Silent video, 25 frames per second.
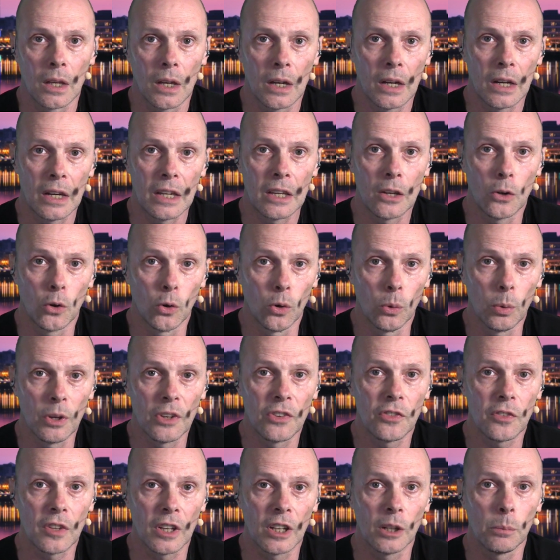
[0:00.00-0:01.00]
I
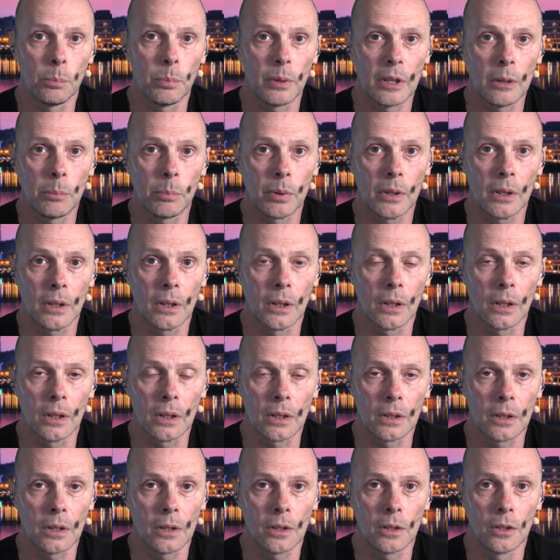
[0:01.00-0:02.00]
always tell people
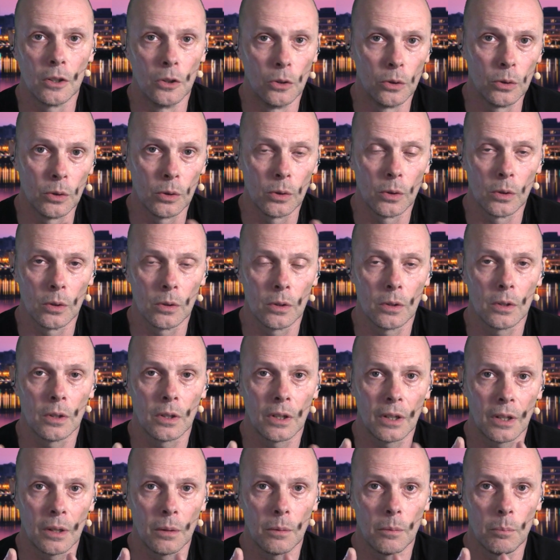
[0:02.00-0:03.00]
you
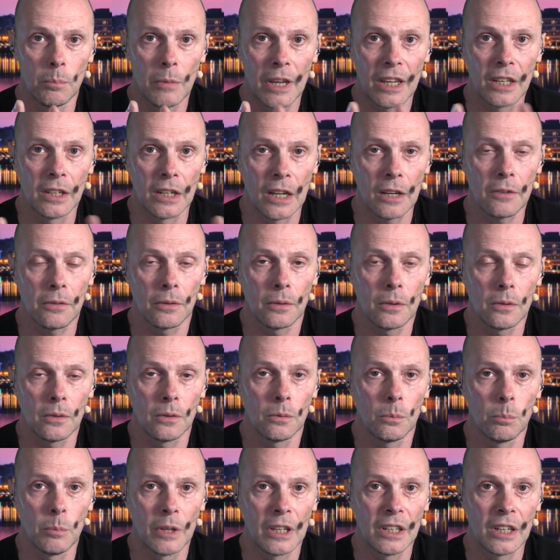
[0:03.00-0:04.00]
may
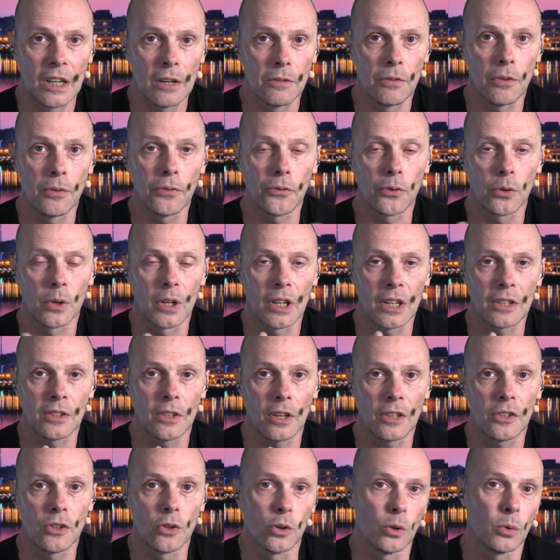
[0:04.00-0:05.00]
never forget
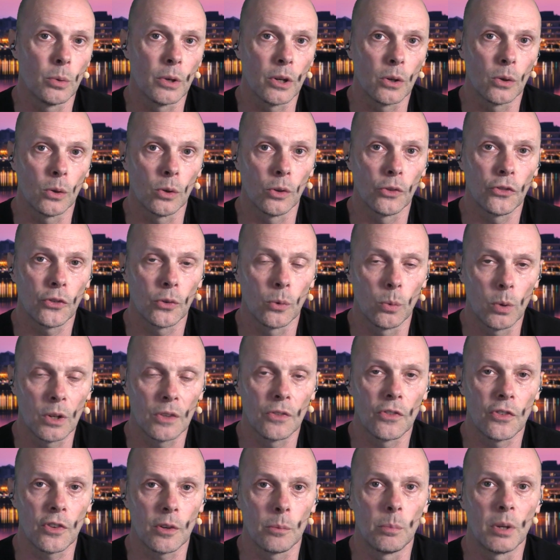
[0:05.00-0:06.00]
that you were also
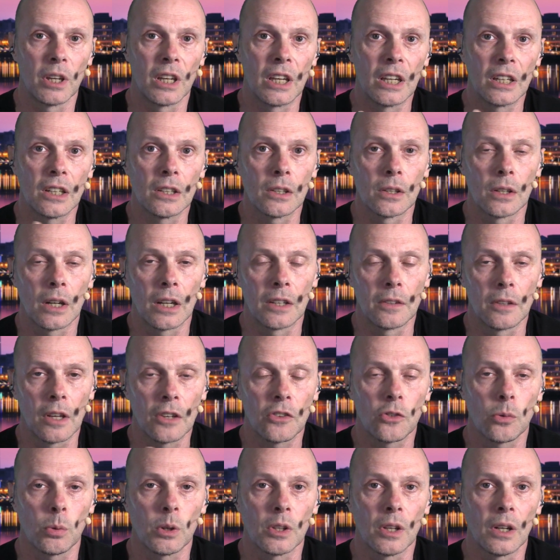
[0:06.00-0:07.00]
once a beginner, and
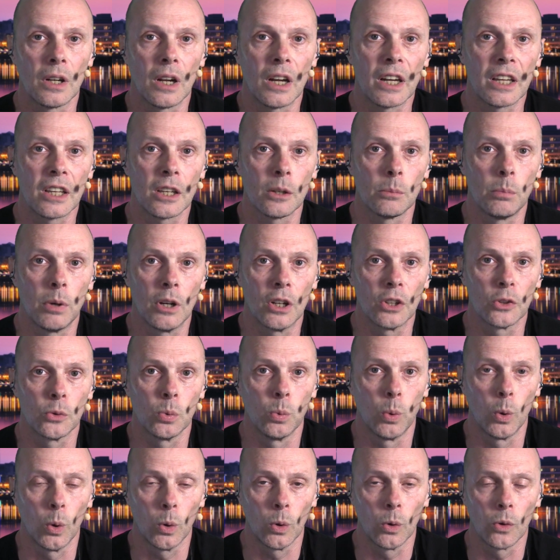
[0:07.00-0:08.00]
that's what I like
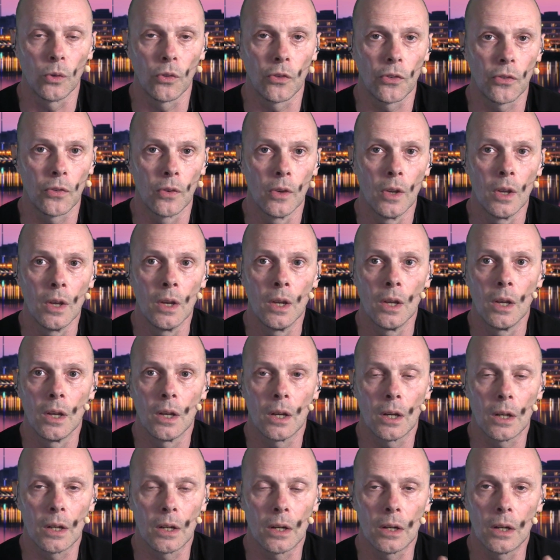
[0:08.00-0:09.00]
about walls
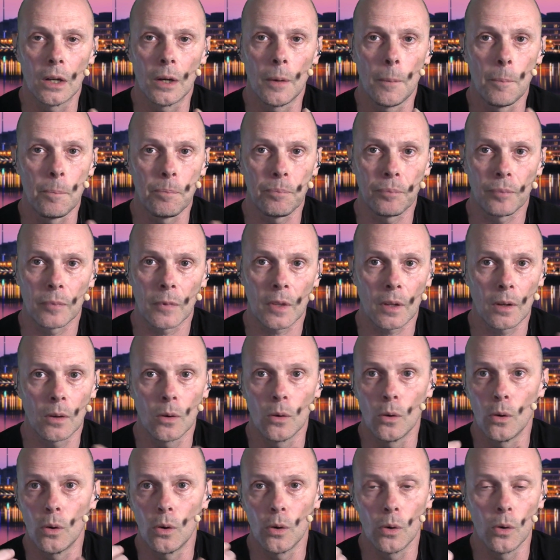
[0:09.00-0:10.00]

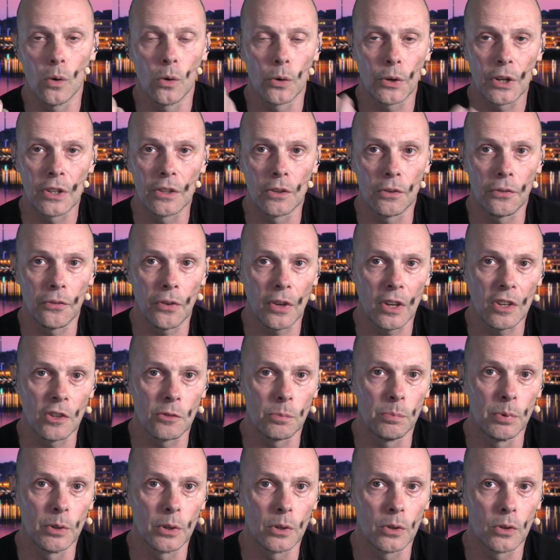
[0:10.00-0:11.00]
or in the
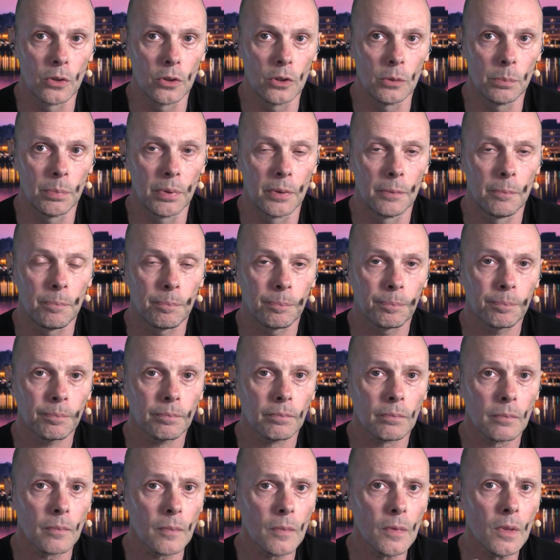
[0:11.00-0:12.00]
Facebook group.
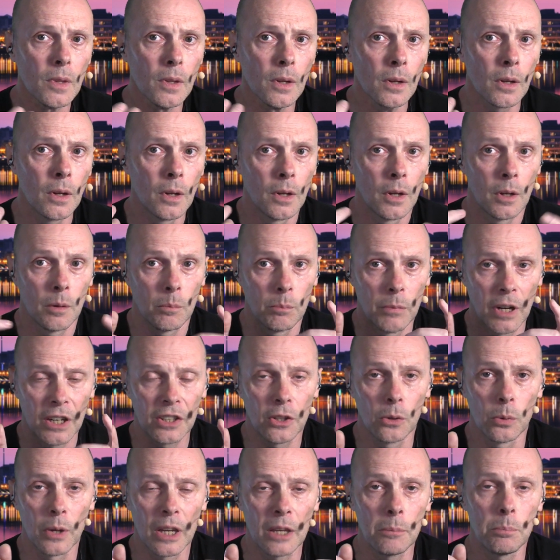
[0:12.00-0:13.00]
By
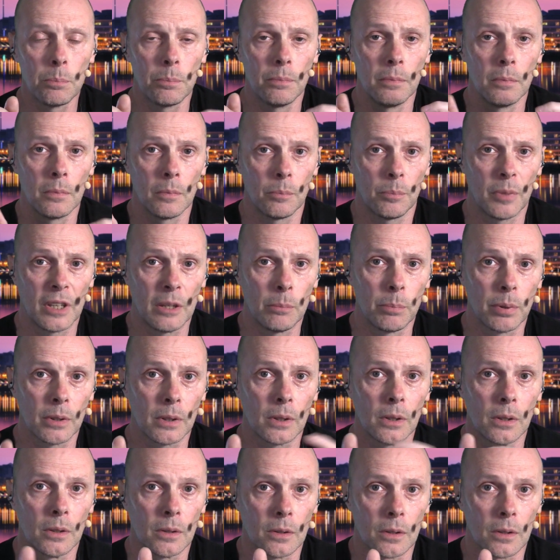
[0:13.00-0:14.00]
the way, people.